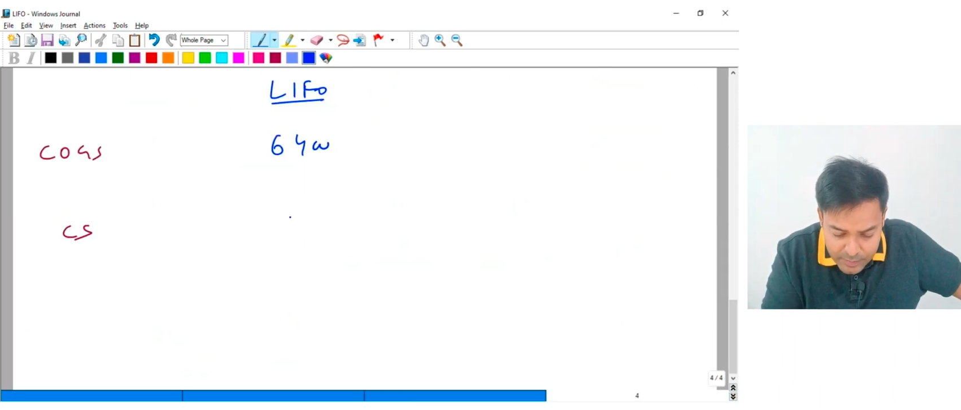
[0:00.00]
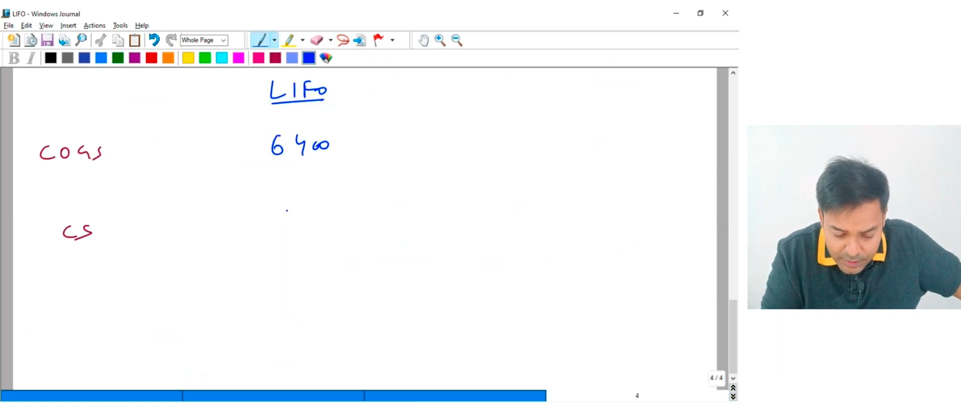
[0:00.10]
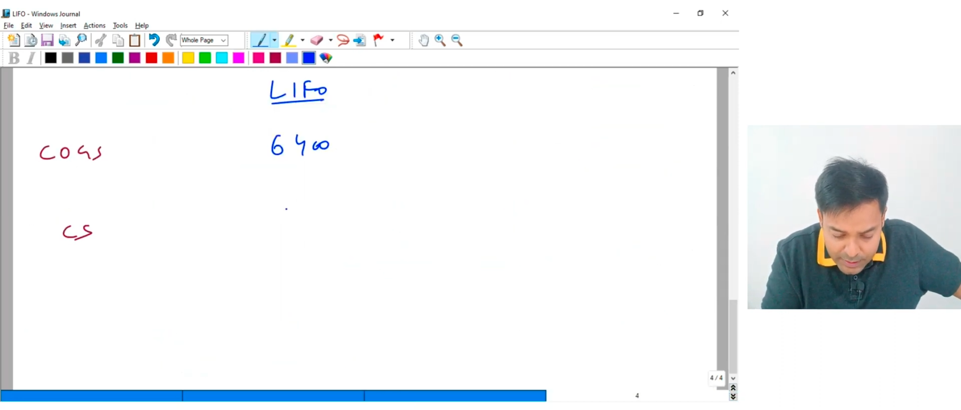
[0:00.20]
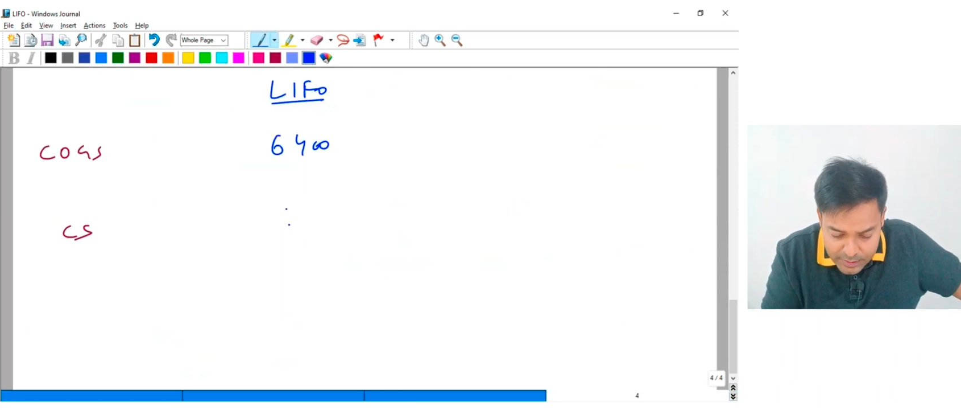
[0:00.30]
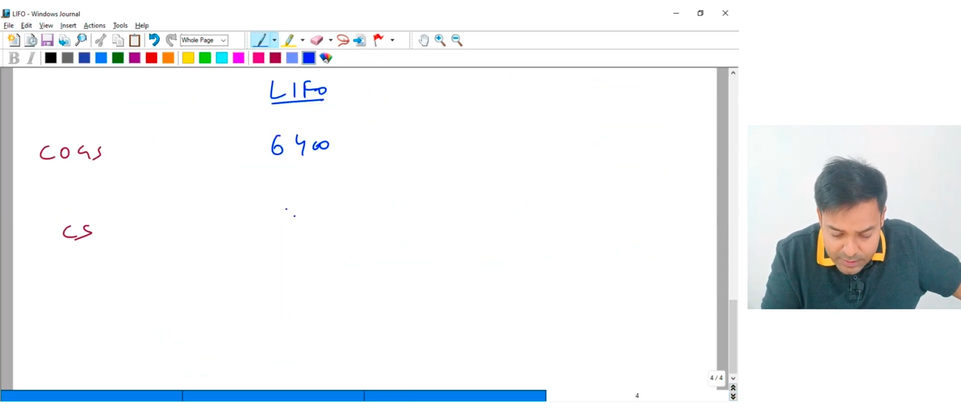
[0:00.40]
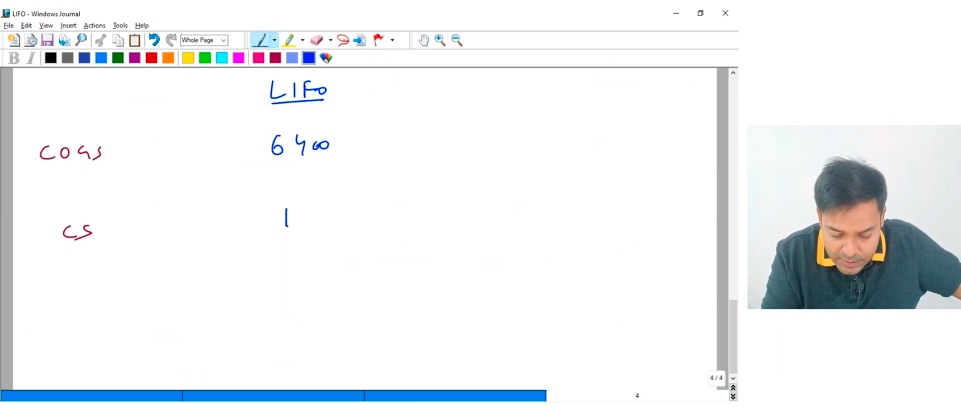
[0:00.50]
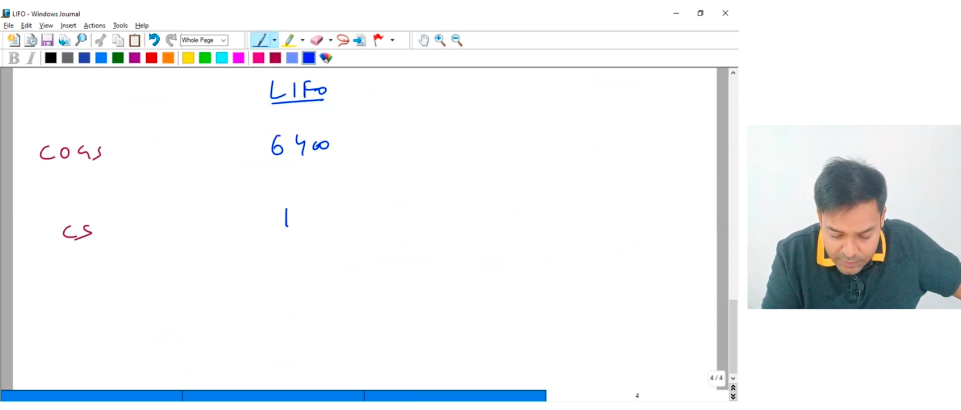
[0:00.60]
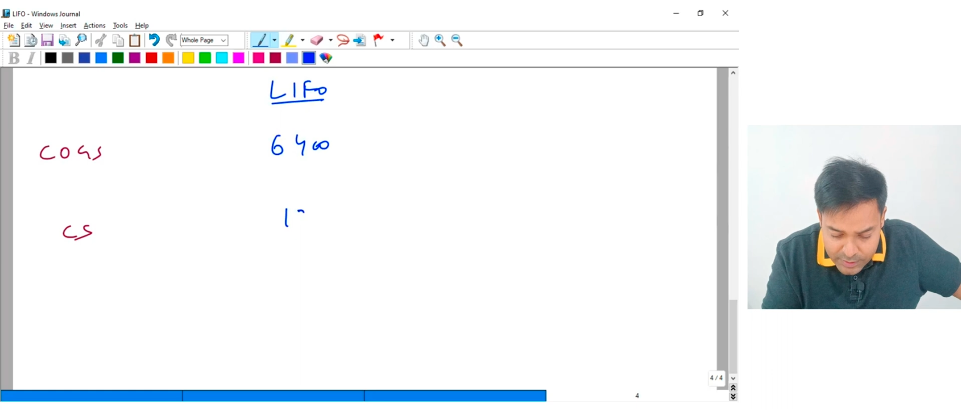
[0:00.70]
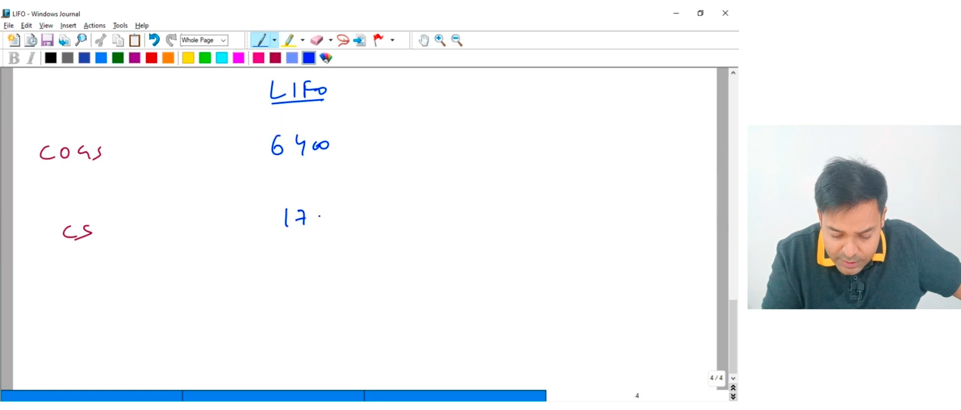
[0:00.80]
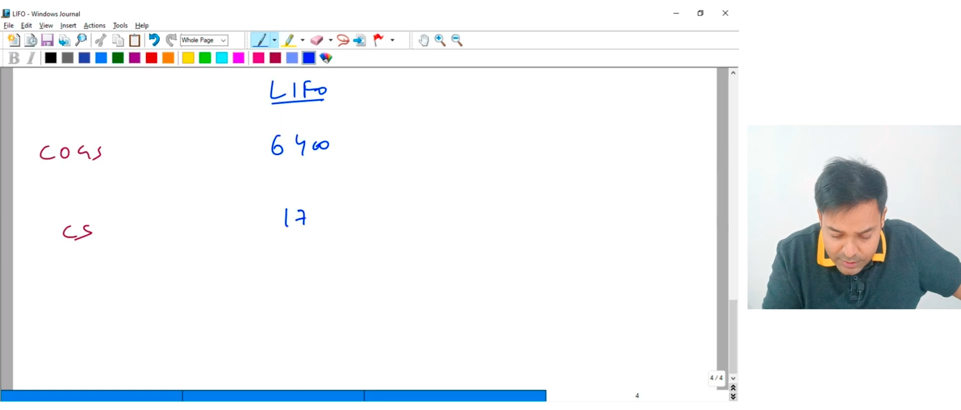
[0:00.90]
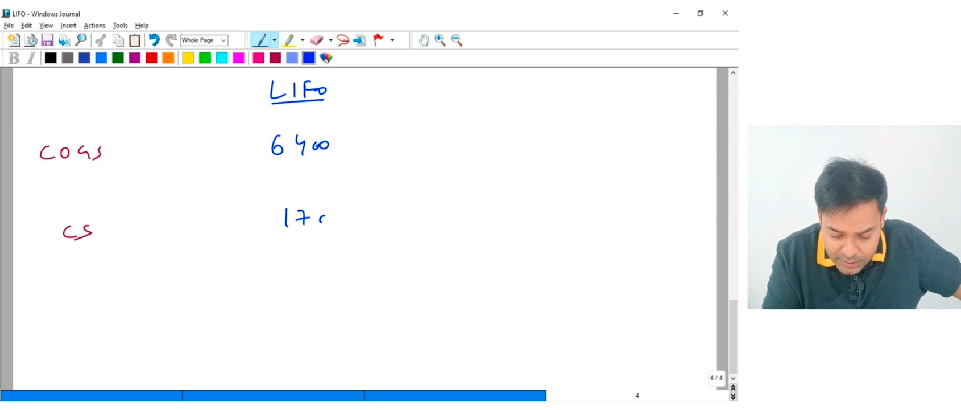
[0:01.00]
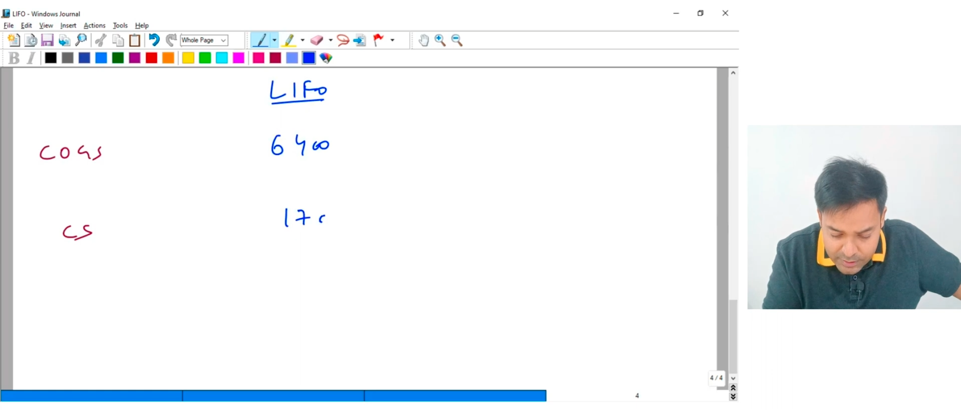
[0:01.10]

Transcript: and 1,700.